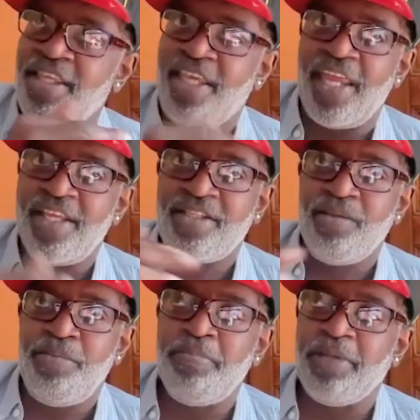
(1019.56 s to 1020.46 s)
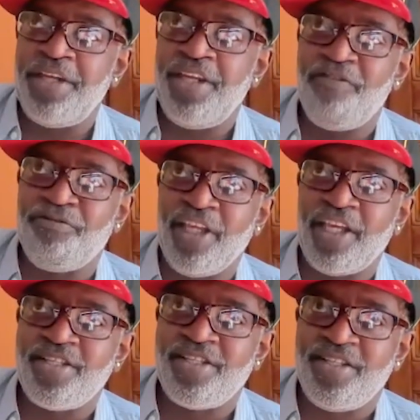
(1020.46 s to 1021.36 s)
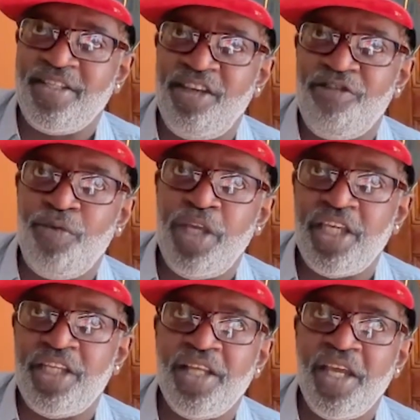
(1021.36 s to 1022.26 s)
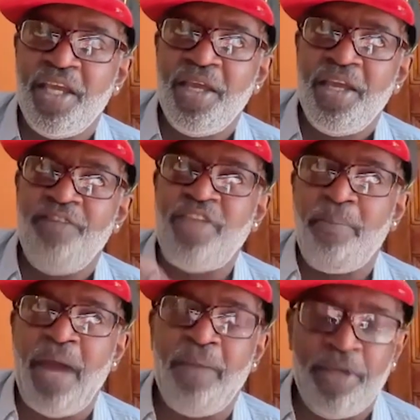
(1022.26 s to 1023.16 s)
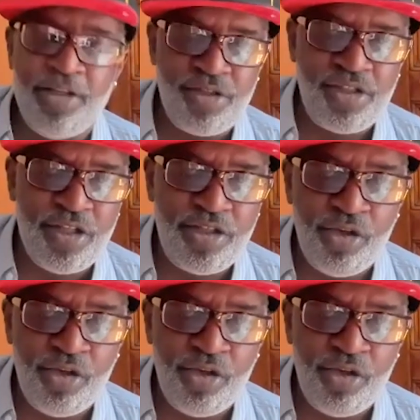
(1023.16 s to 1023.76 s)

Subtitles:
it to people at Netflix to see if they might be interested. So